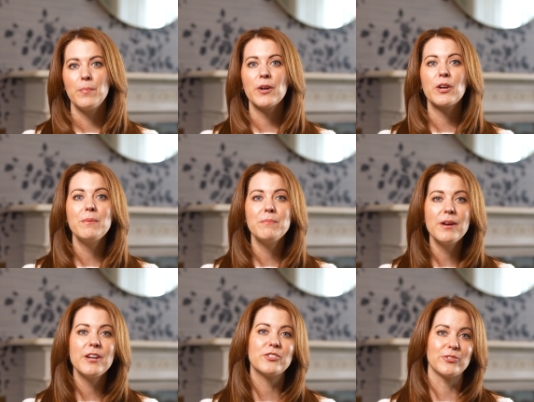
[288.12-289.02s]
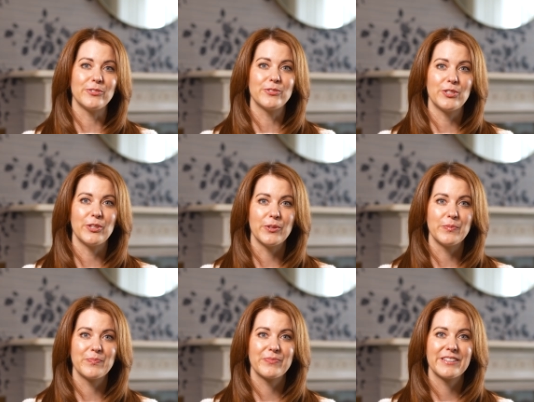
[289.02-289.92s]
but commercial
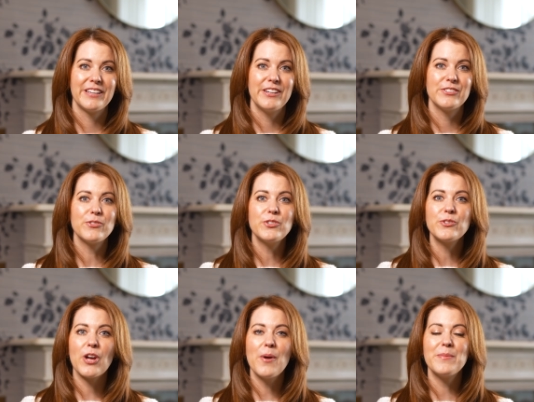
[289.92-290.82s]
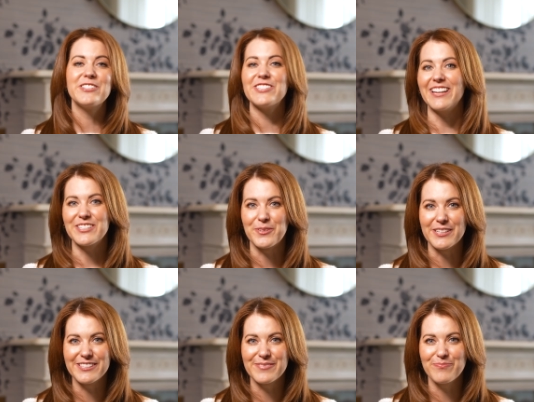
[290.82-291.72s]
too. So do come and chat to
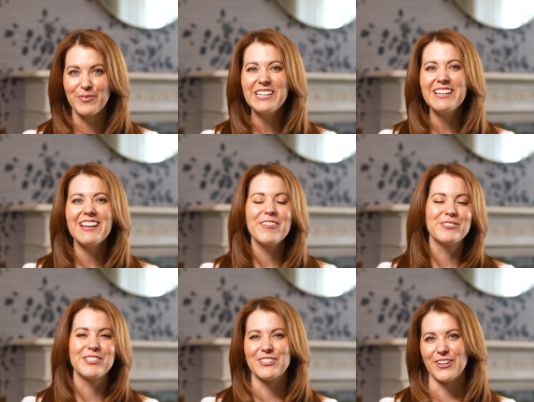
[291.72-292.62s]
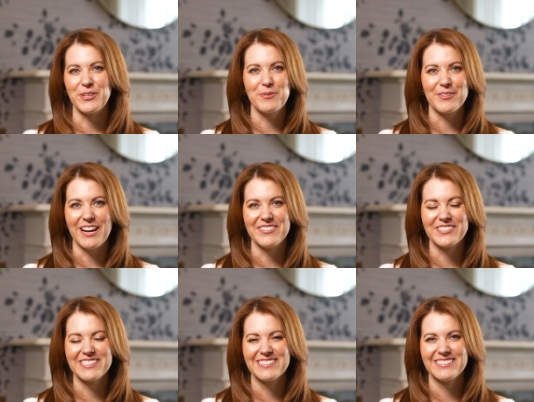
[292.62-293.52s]
us. We'd love to show you around.